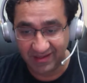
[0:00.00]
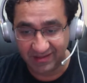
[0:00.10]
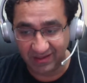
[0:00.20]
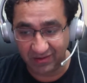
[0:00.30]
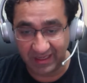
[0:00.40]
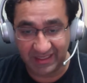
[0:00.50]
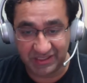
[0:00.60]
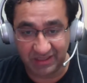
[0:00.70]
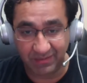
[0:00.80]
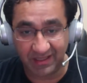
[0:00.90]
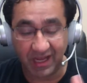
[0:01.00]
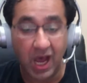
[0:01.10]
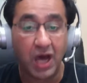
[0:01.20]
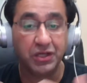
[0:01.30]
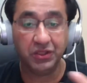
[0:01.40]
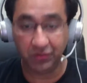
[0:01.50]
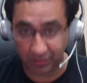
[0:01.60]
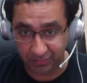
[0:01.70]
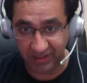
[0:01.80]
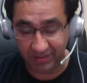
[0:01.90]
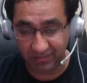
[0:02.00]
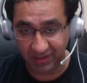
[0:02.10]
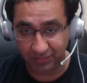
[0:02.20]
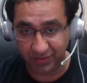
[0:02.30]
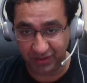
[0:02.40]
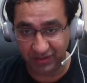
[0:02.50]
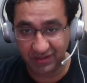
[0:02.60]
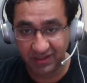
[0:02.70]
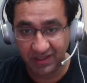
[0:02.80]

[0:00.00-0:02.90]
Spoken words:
the online GMAT, arguably, in my opinion,